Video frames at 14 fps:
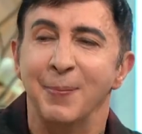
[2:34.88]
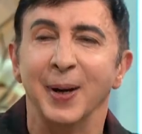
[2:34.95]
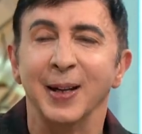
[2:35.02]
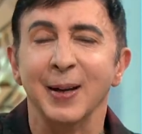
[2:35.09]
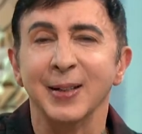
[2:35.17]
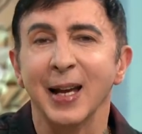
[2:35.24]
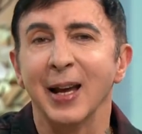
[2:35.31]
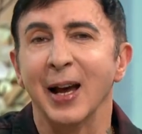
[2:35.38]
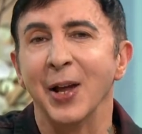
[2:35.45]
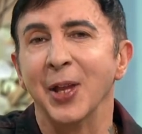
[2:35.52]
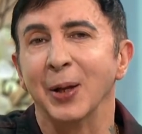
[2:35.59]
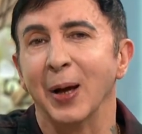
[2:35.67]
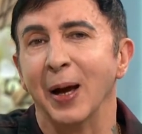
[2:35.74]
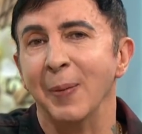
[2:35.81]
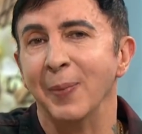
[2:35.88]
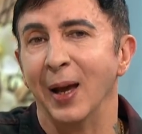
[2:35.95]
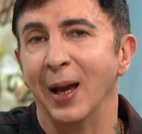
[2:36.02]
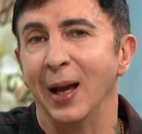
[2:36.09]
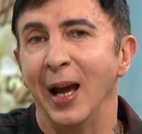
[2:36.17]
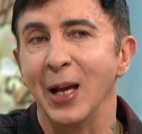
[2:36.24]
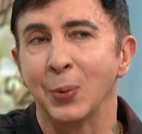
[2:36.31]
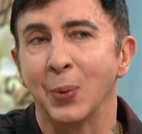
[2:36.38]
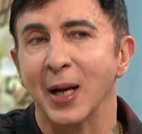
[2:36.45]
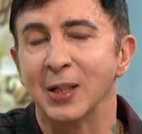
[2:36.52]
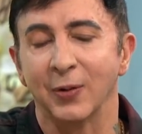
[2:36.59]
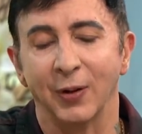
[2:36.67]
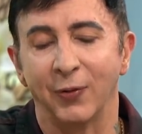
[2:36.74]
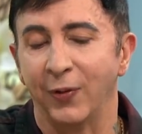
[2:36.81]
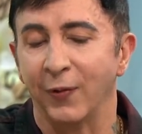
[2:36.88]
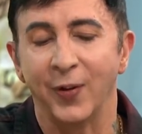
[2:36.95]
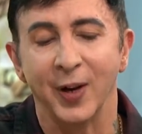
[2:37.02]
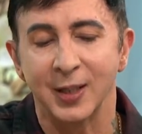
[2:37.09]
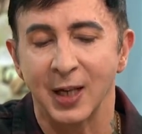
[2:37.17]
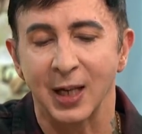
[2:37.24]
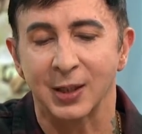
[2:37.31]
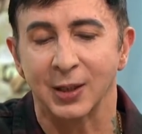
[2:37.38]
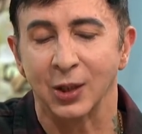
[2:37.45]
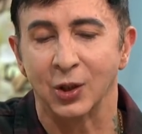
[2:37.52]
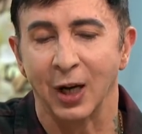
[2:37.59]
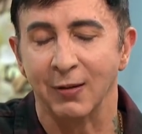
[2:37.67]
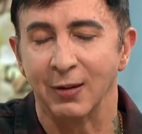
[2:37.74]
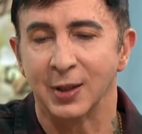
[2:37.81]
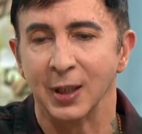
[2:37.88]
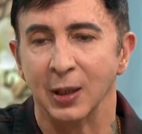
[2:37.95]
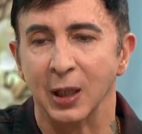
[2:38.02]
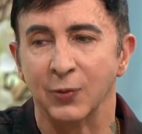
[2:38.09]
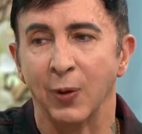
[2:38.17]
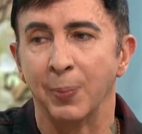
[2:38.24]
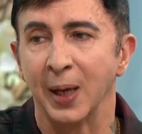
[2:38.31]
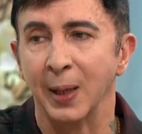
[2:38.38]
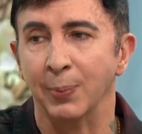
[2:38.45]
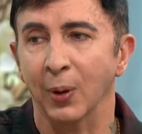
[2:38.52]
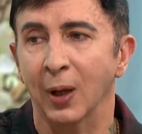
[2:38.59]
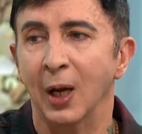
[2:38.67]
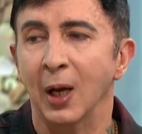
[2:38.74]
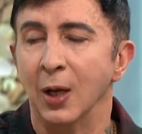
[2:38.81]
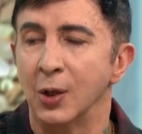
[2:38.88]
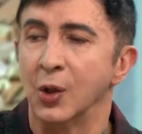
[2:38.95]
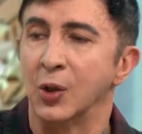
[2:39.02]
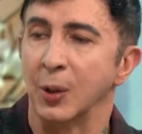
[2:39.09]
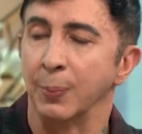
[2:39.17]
But uh, yeah, I think um, Headway is a, a, fantastic charity, and it's for people to